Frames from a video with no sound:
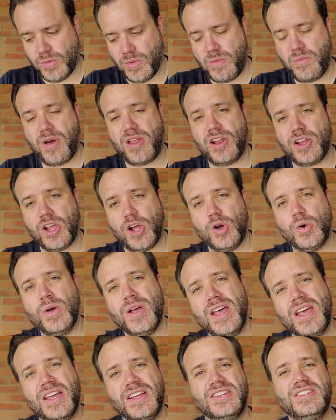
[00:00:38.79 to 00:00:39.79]
We want to go
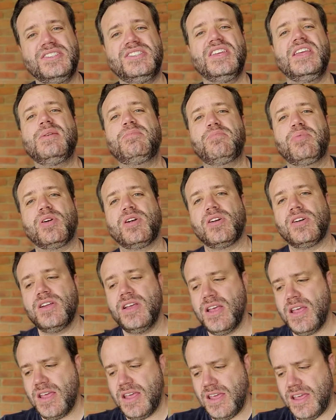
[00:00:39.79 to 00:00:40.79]
deeper
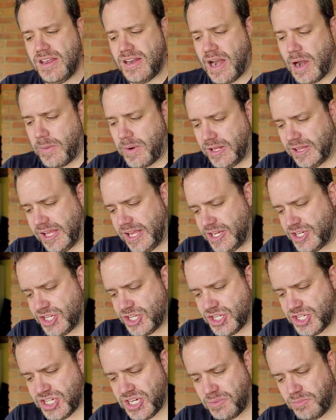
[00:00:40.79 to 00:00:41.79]
in our
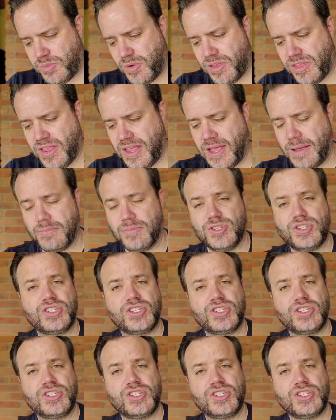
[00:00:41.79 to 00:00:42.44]
relationship with Him.